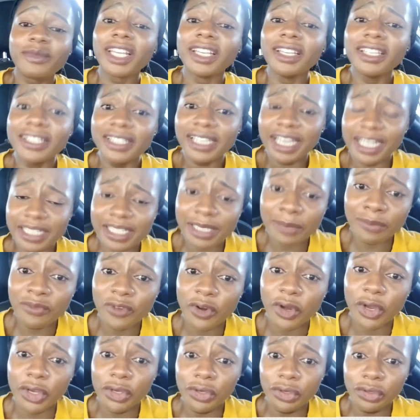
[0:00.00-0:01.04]
He sent him
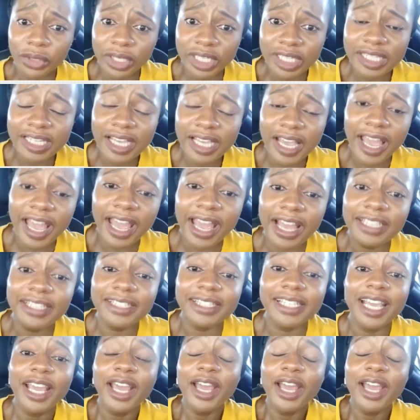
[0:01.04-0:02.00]
for a urine test.